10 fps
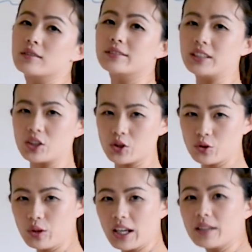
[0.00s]
did
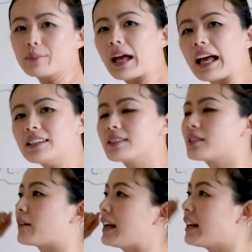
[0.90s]
you passed,
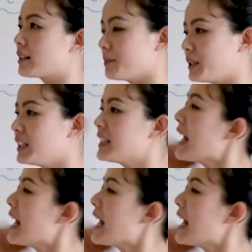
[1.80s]
right? Completed